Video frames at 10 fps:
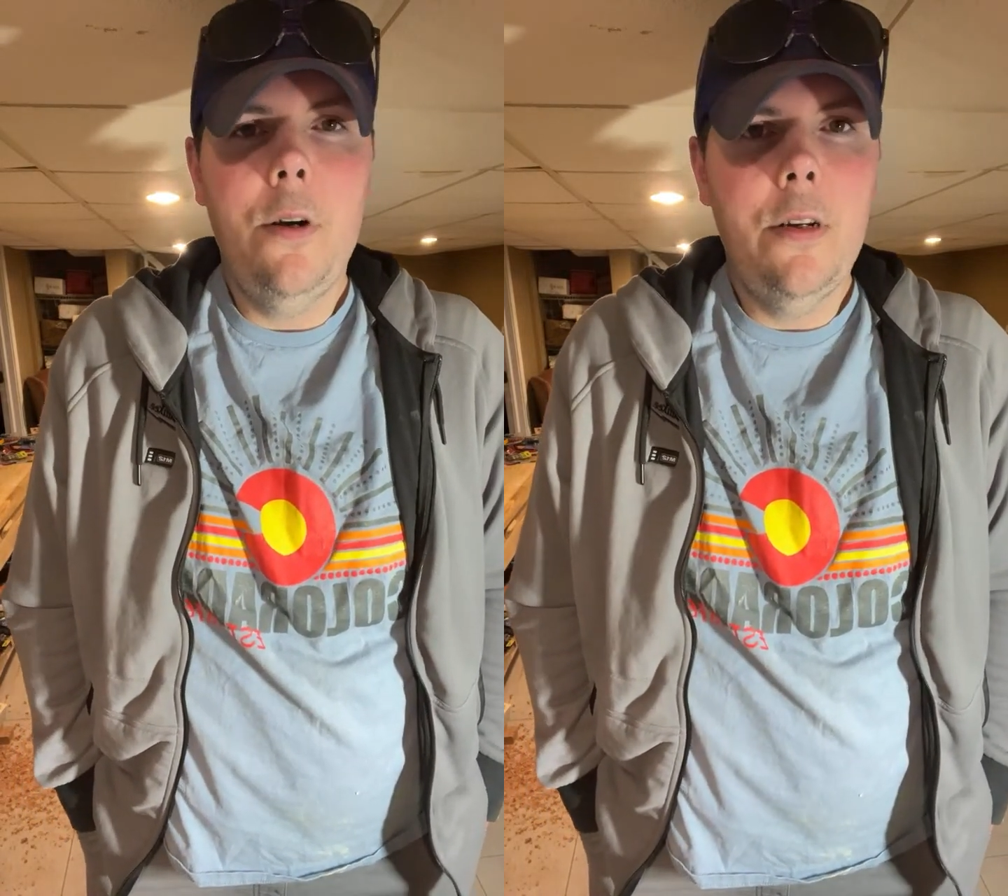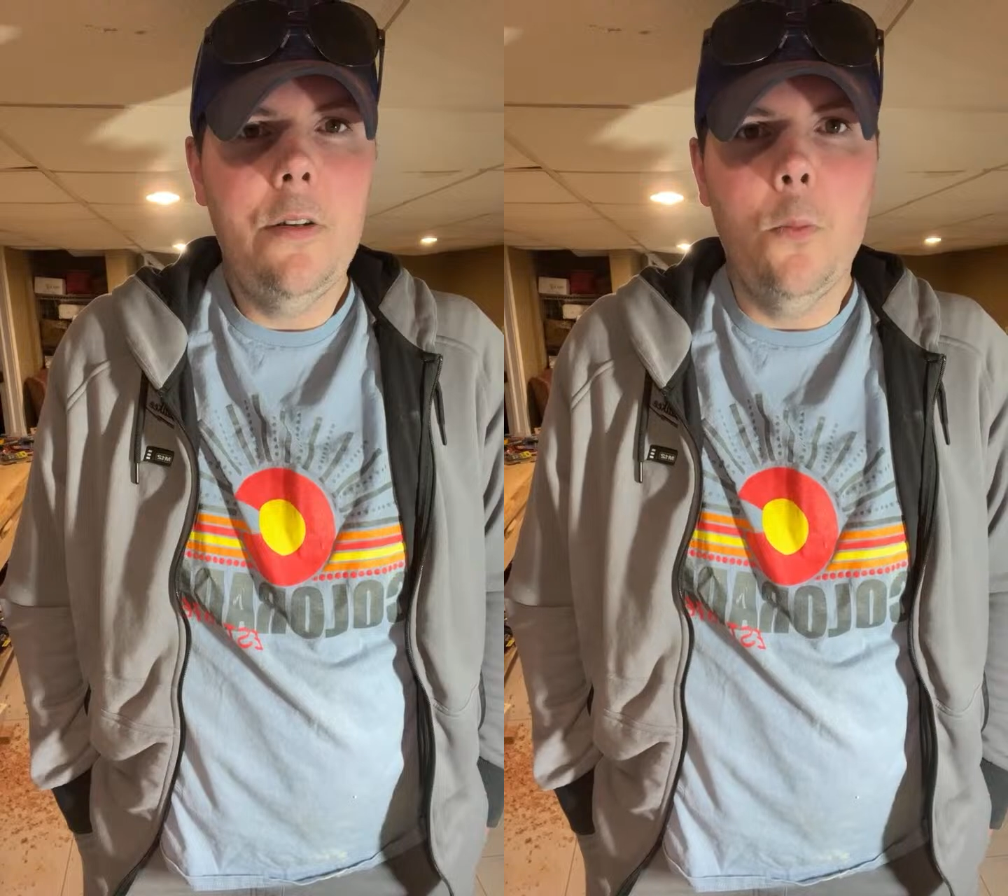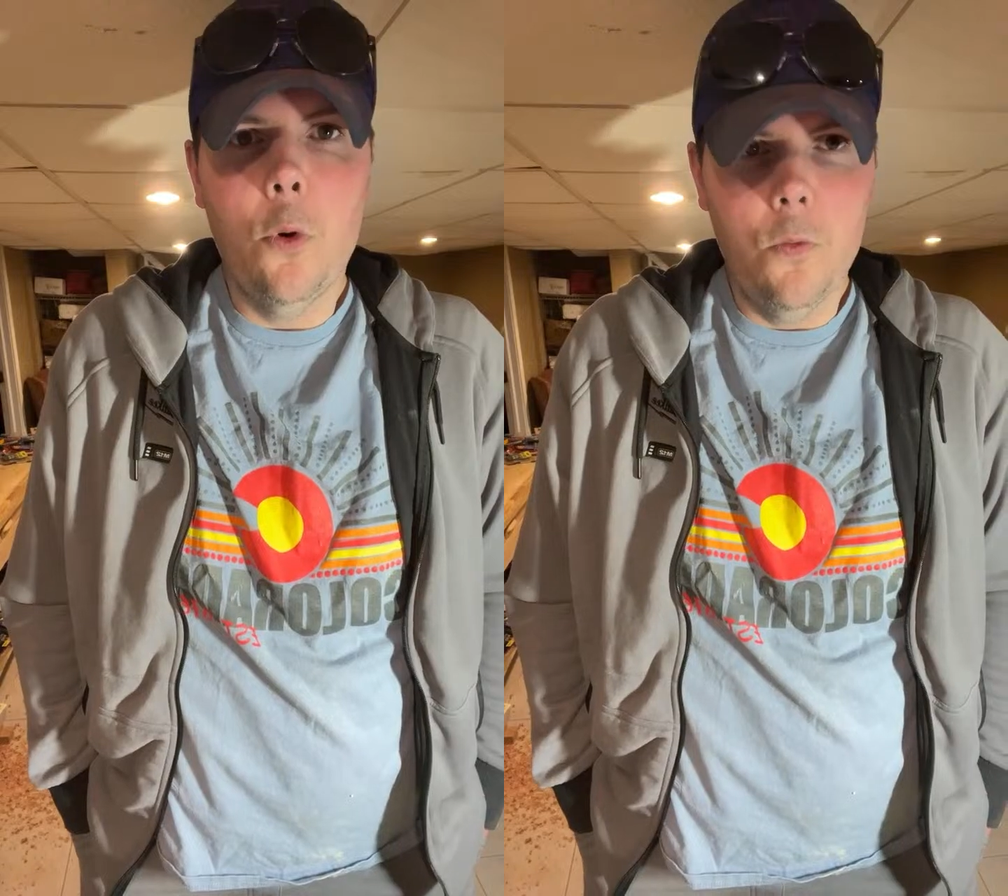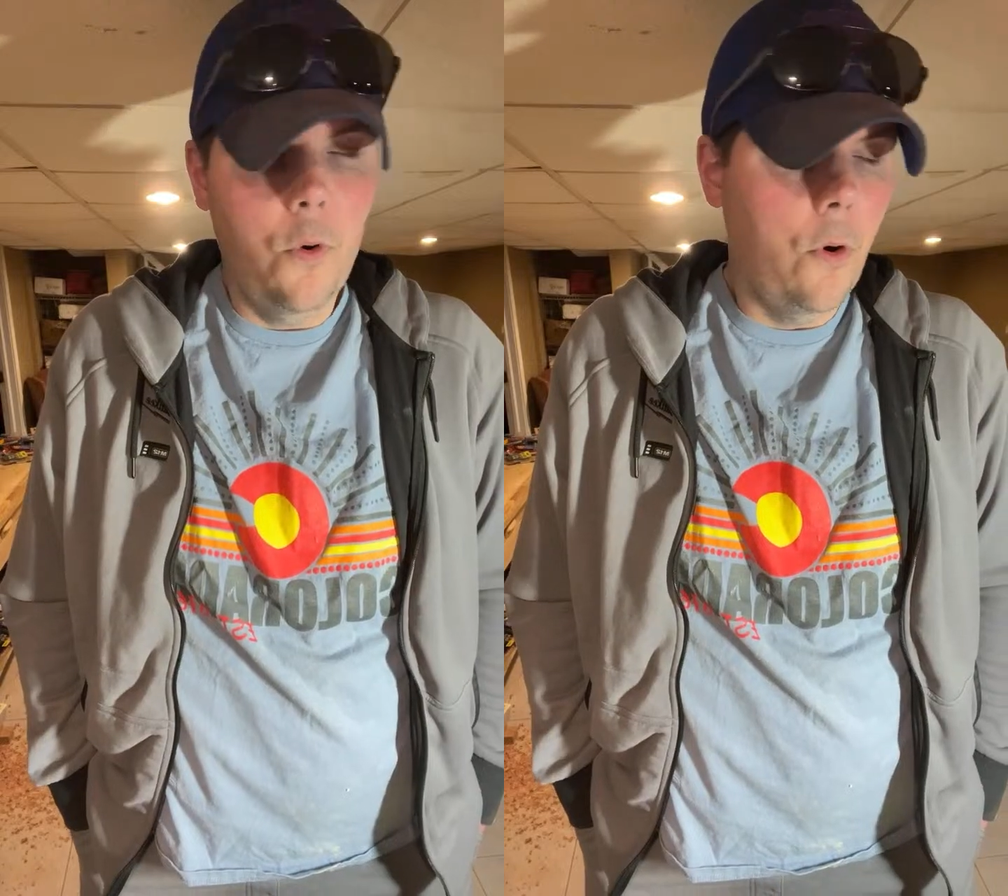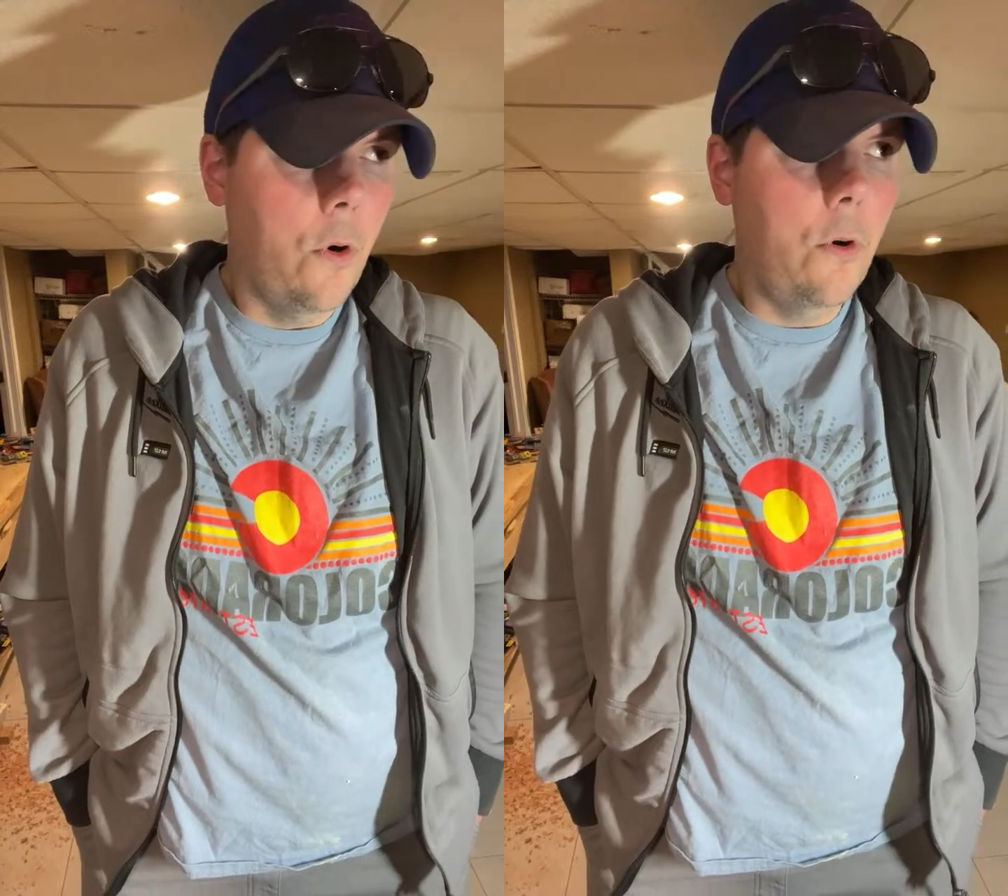it is in more
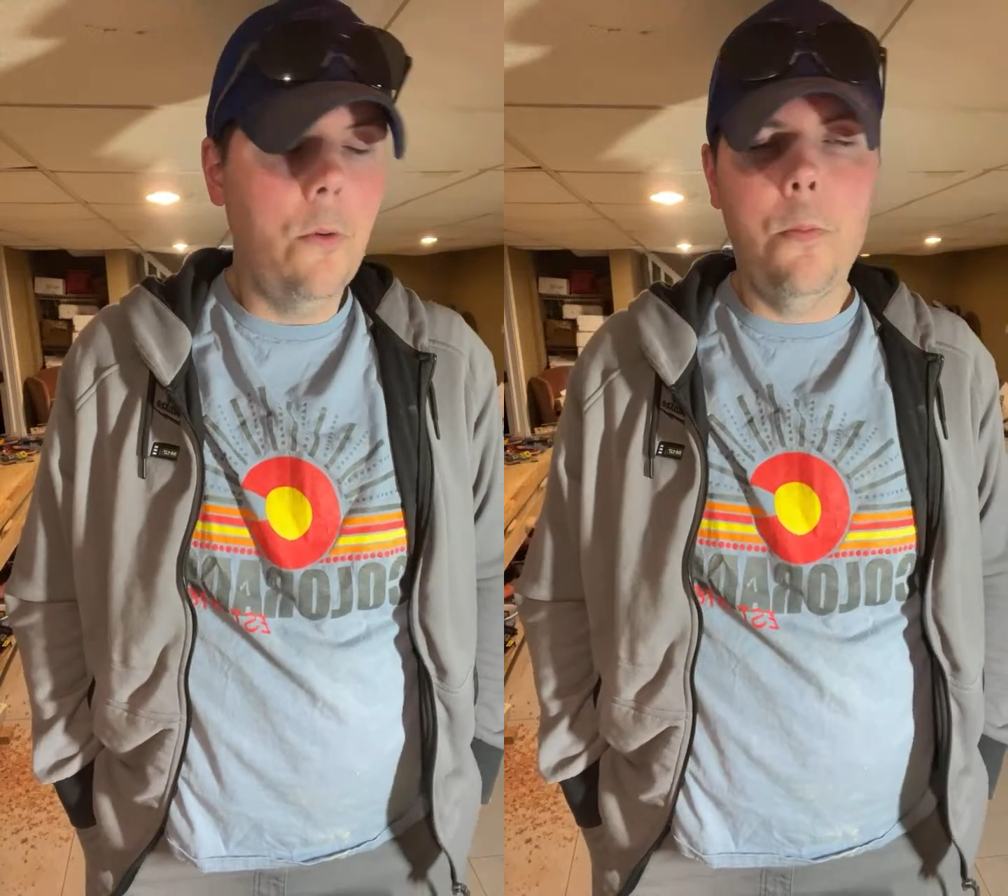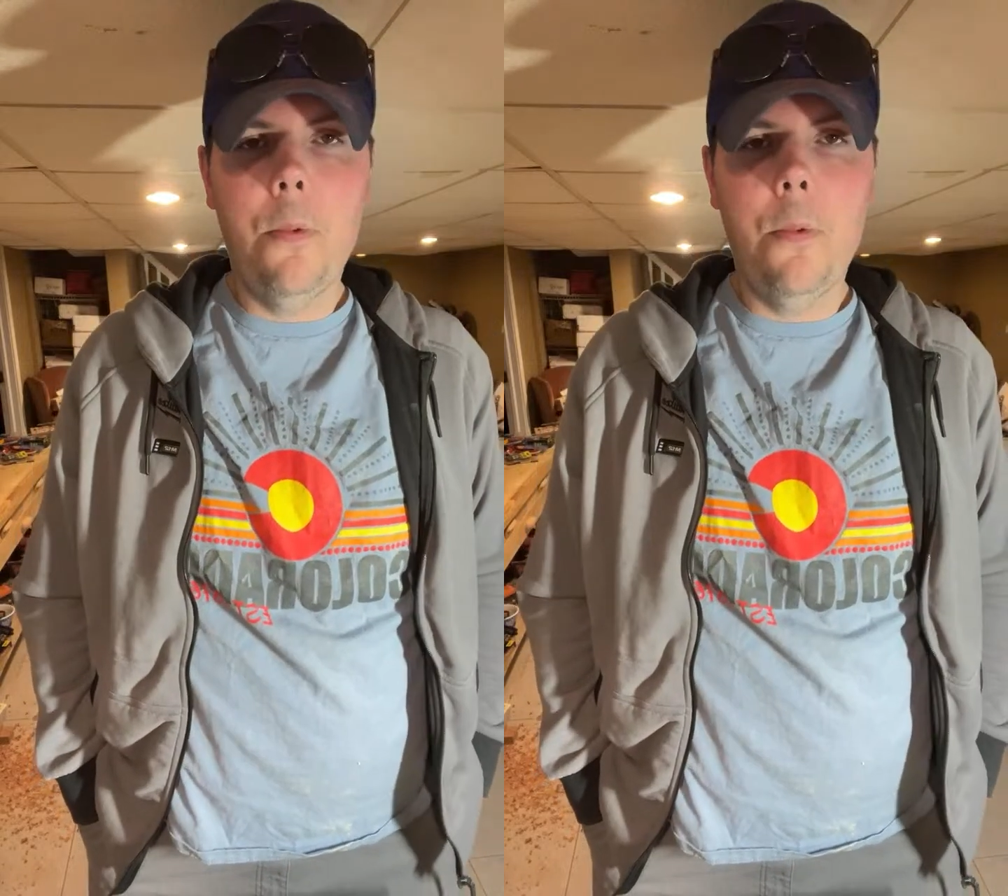rural